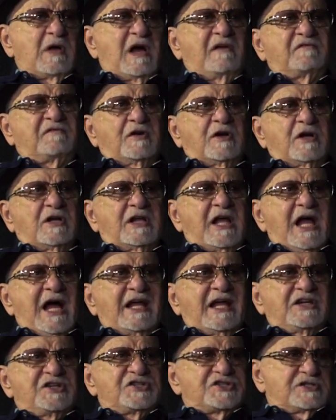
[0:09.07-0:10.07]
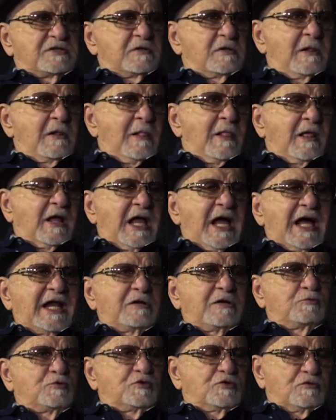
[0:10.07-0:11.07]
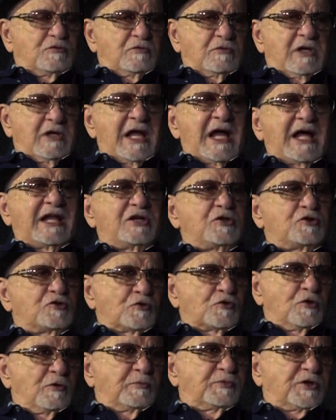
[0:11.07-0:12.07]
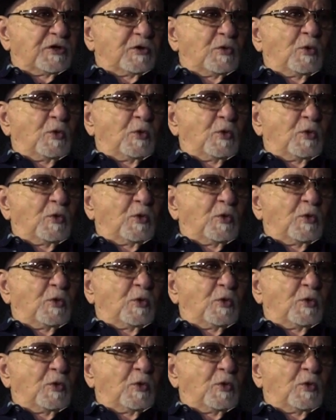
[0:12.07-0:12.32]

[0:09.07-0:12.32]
I figured Gotti threw him to the